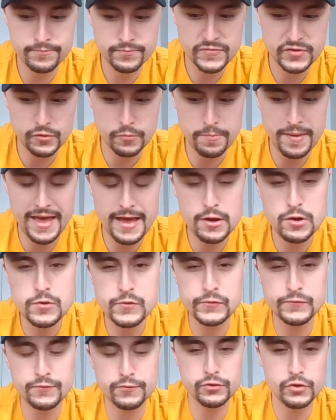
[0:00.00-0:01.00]
So bad
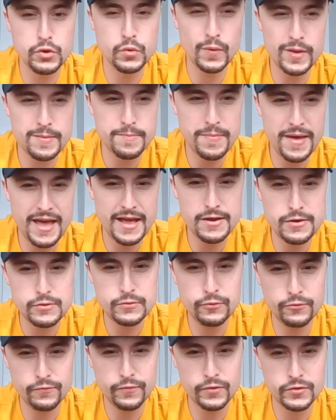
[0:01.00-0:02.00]
news for Louis, bad
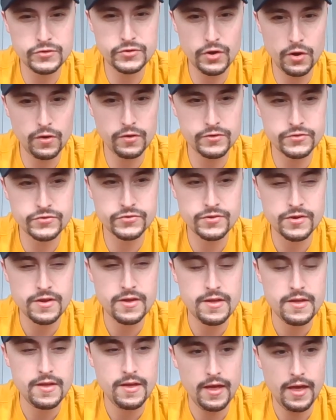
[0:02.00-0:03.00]
news for the church.
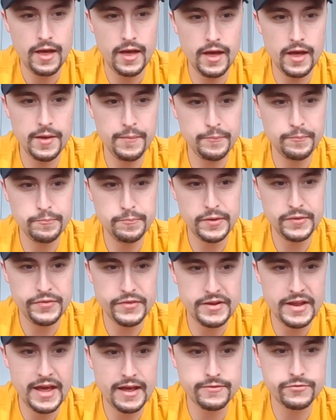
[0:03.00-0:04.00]
But
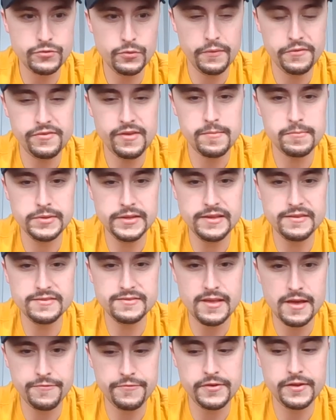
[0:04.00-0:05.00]
the National Assembly is
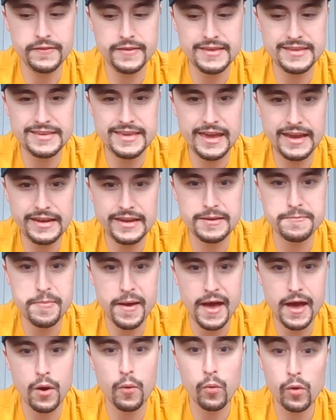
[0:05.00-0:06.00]
definitely gaining
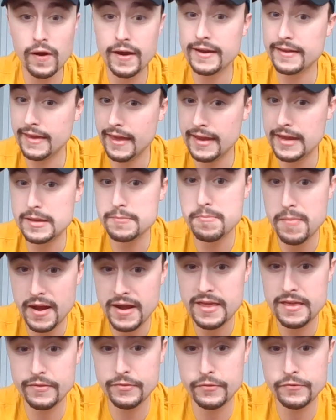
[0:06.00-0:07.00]
power and gaining
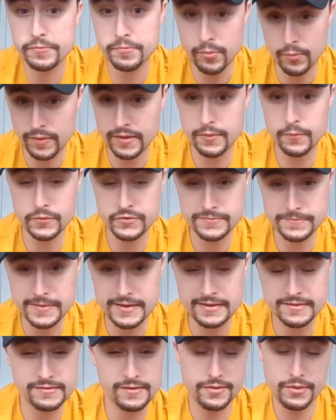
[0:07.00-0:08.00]
money at this point, which
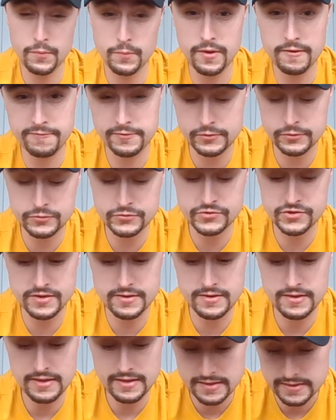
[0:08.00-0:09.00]
means that the
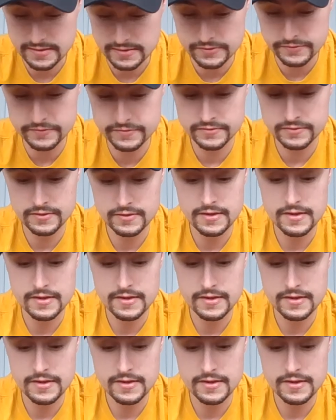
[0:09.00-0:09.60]
revolution is